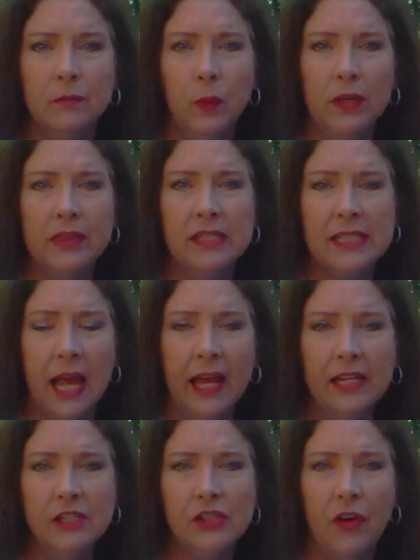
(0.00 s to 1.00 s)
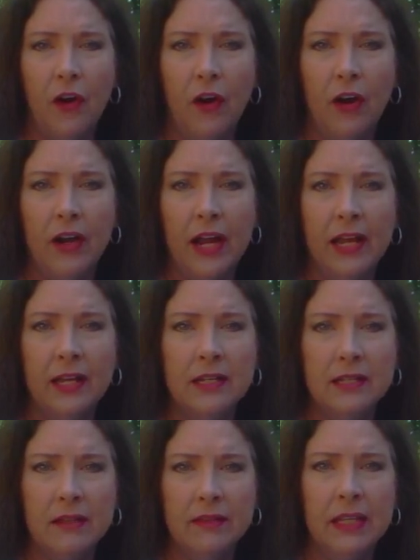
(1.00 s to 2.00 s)
what the signs are,
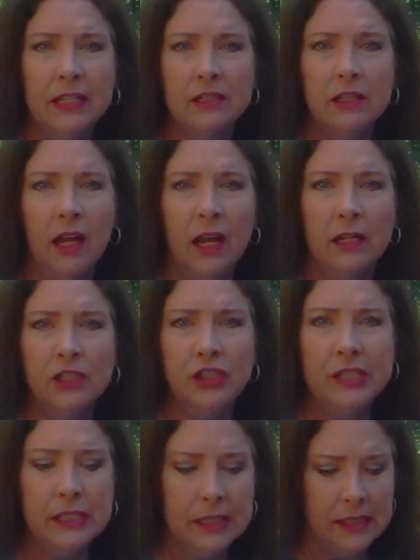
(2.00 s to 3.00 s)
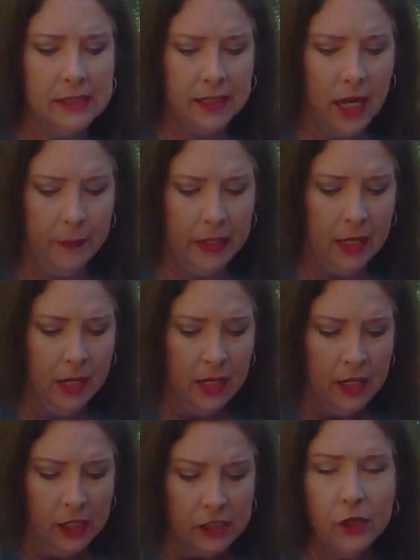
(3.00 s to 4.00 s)
and that uh, Jesus is coming.
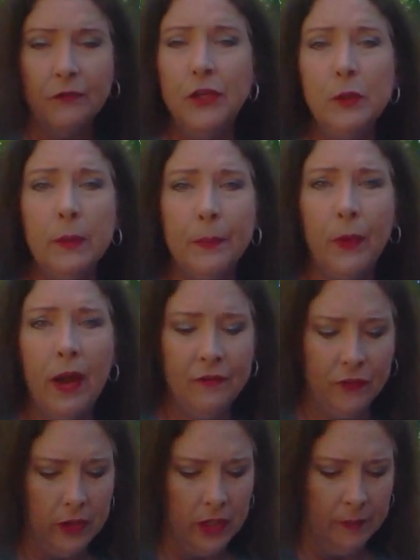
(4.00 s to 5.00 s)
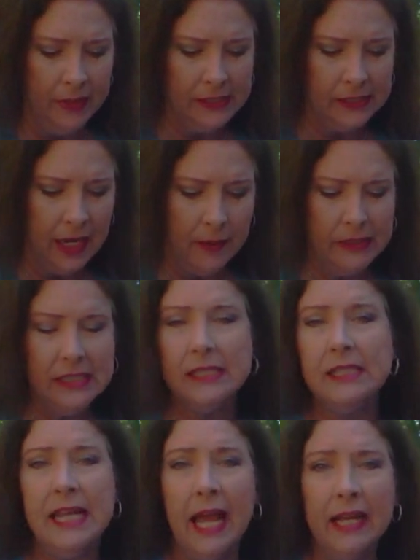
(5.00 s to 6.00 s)
So if you will pray for him, his name is
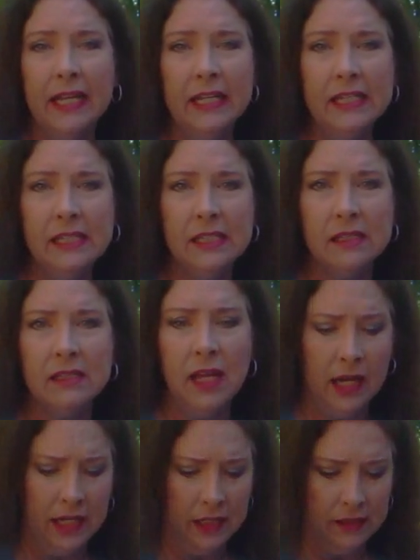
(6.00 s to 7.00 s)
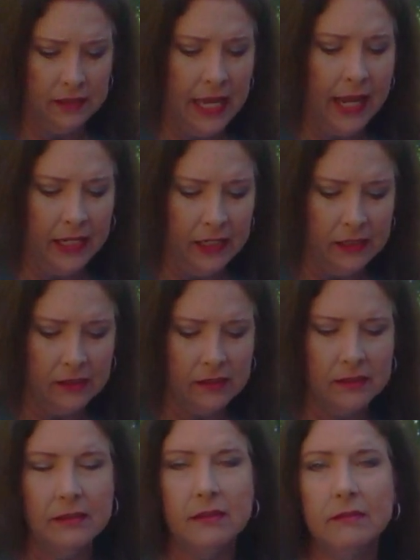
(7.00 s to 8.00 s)
Taddeus,
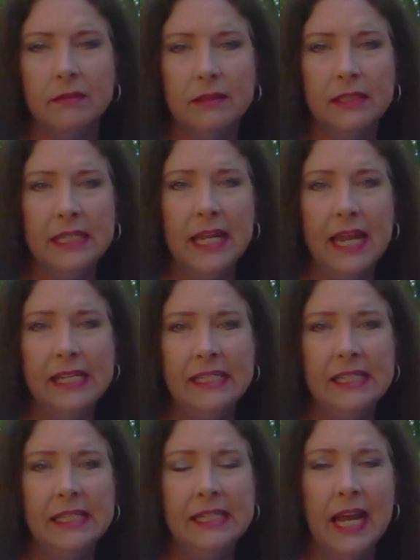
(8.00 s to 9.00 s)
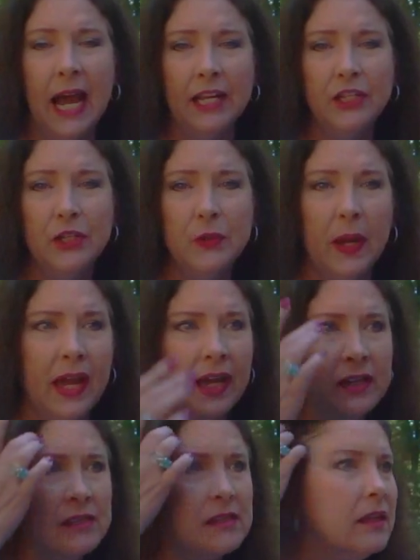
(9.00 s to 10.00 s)
Taddeus, T A D I U
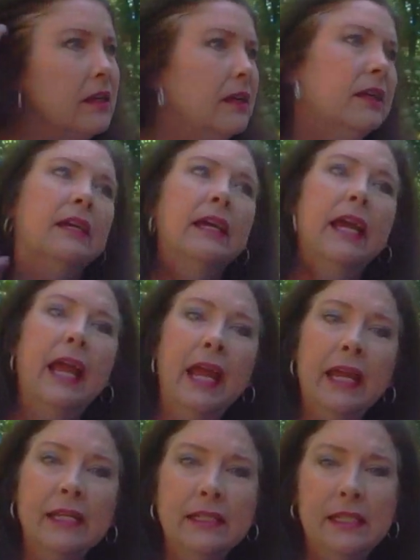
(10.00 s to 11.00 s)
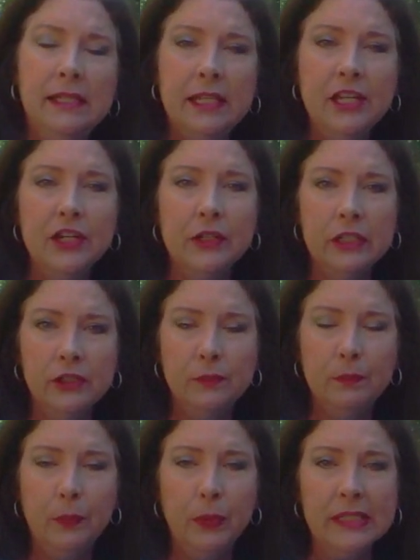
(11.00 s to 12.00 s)
S, and he's here
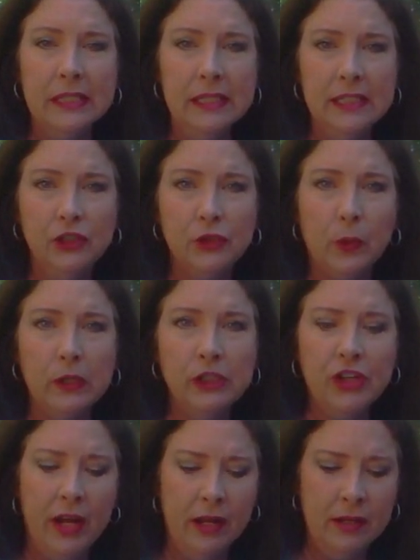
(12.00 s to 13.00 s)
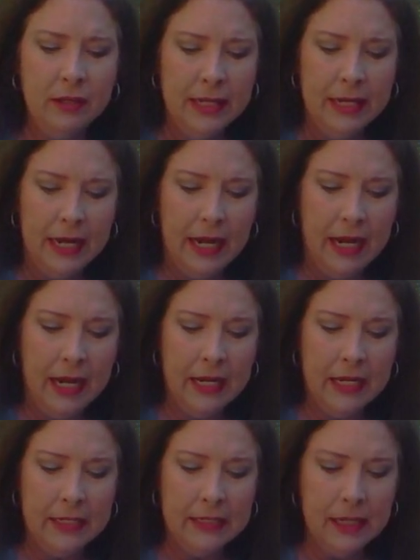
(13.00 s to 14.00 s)
in prison in Georgia.
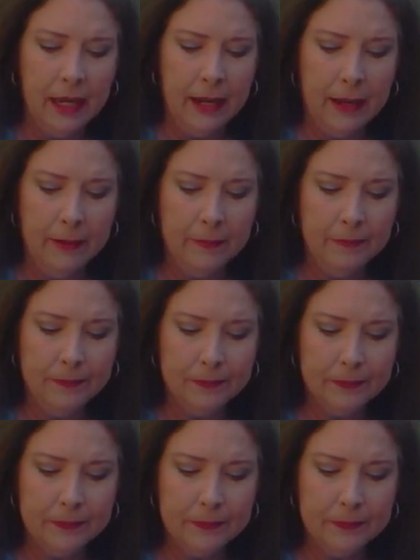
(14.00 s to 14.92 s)
And um,